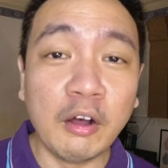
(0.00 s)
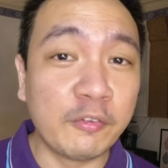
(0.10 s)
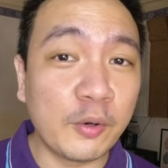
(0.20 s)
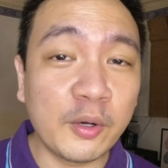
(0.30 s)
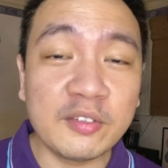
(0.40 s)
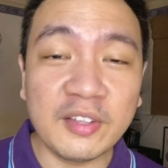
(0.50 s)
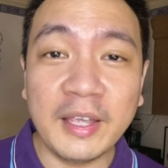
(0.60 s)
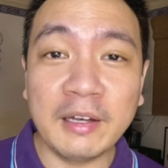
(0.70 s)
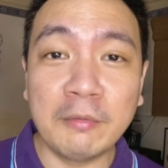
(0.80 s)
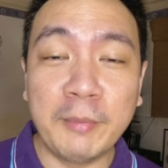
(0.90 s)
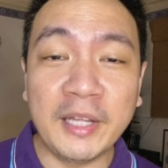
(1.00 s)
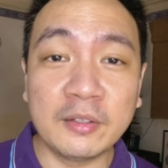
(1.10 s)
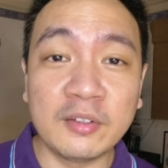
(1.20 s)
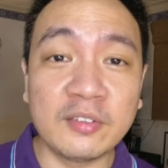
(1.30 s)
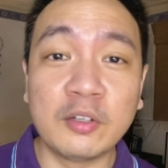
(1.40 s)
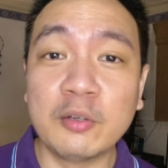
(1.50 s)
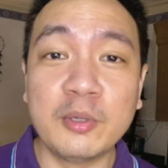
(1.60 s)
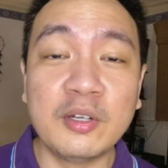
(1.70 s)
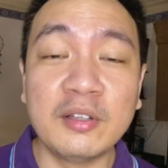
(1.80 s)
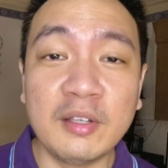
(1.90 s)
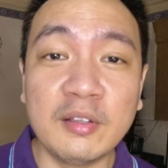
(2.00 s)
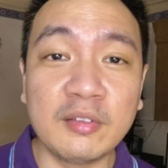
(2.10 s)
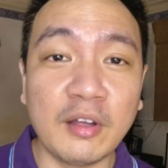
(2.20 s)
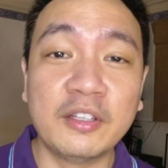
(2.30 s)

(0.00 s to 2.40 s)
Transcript: Of course, it betters the community's